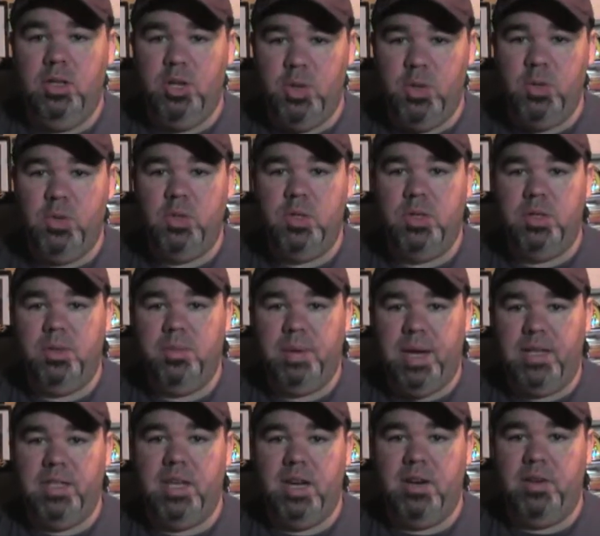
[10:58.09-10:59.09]

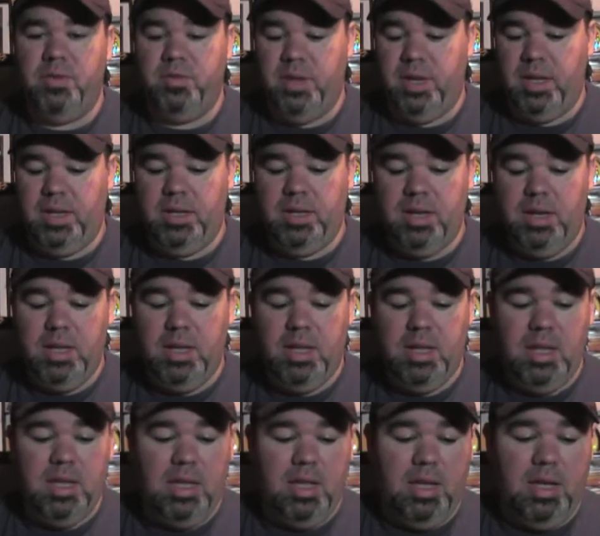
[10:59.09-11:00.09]
Pantera fan,
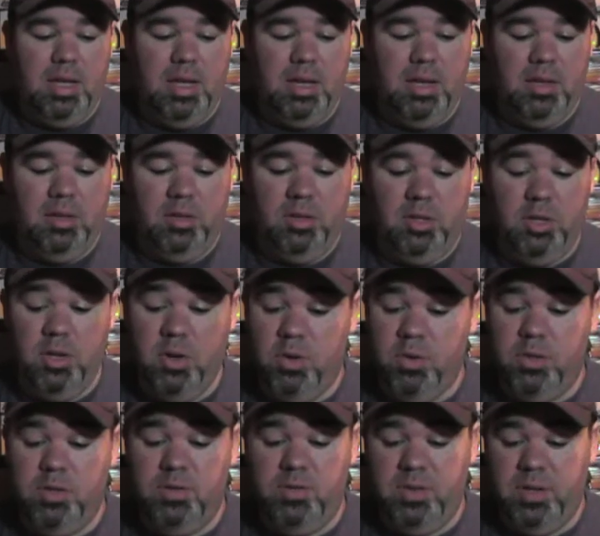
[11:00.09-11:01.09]

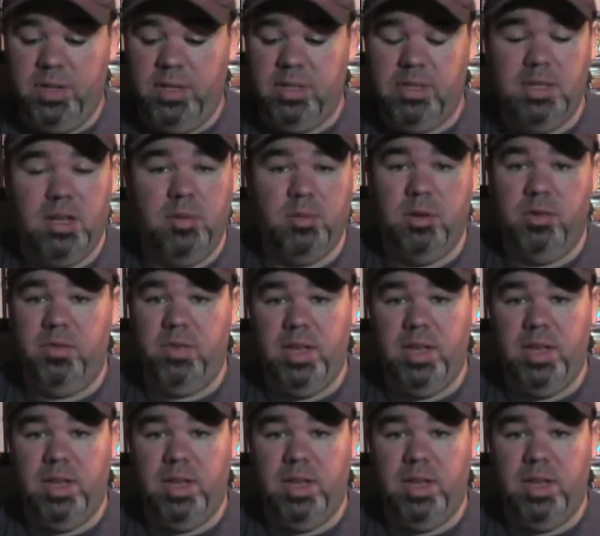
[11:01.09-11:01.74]
huge Phil Anselmo